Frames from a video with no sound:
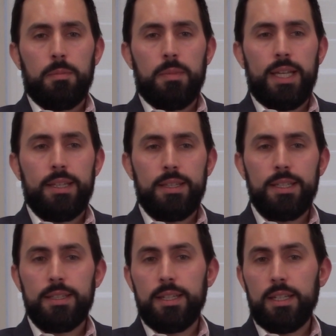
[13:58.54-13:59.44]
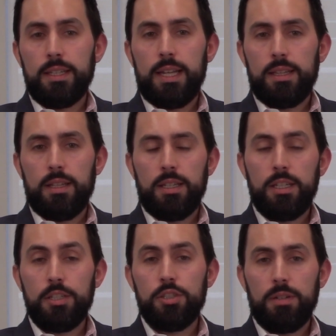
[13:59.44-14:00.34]
And they think that
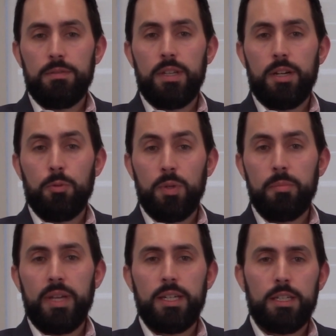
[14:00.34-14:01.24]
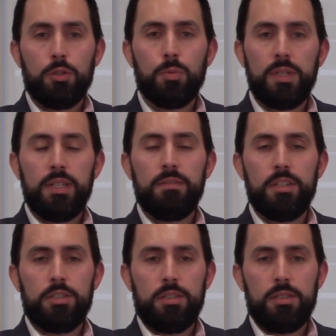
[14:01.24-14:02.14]
each of their remaining 3
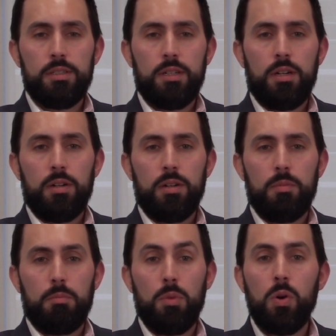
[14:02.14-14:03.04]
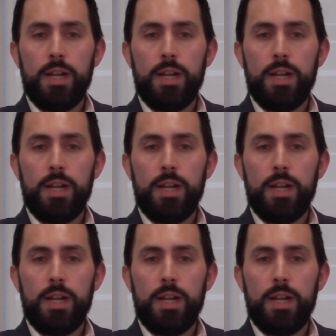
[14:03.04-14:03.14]
divisions are more